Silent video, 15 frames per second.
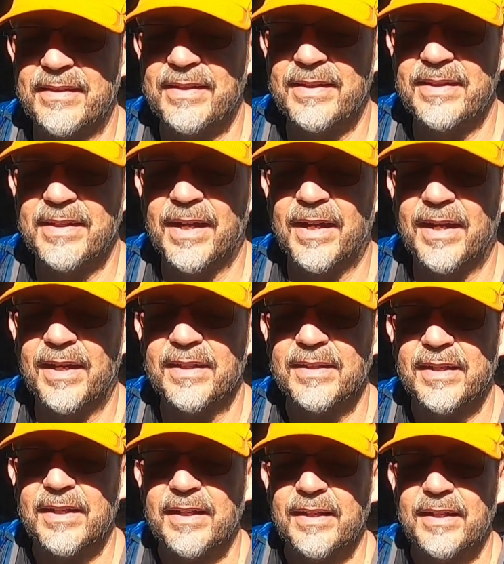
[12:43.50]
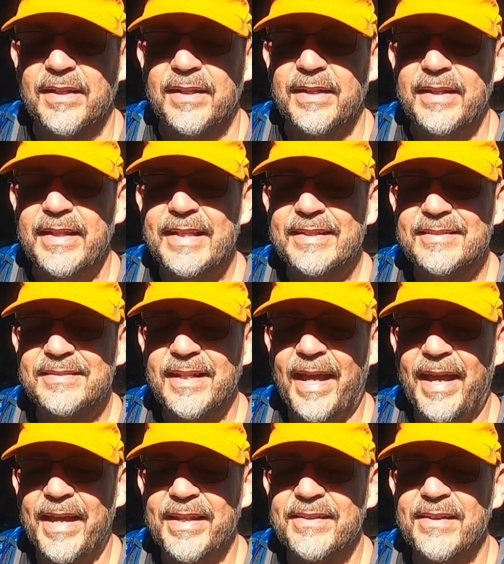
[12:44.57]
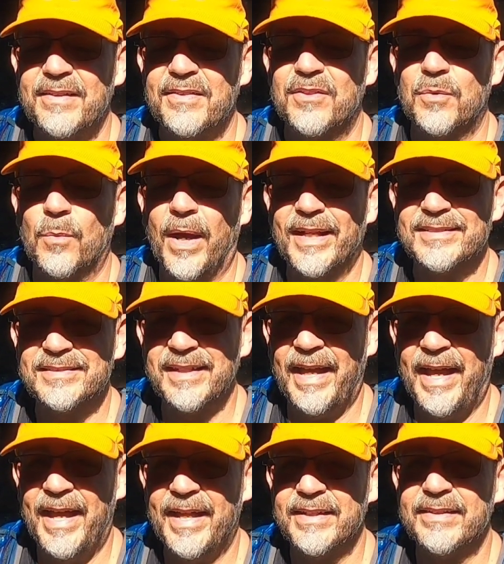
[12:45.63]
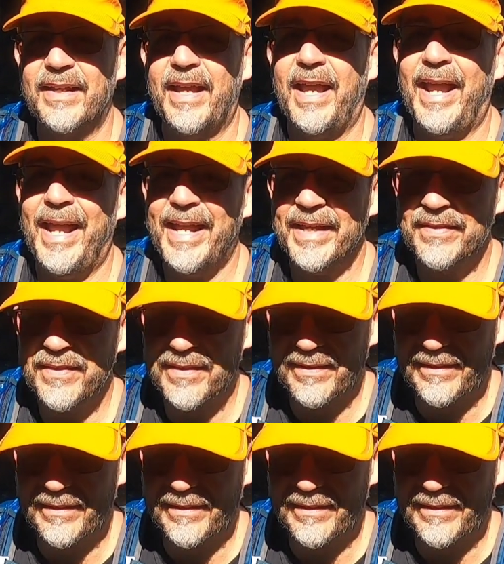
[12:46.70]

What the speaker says: the east end, the west end, and the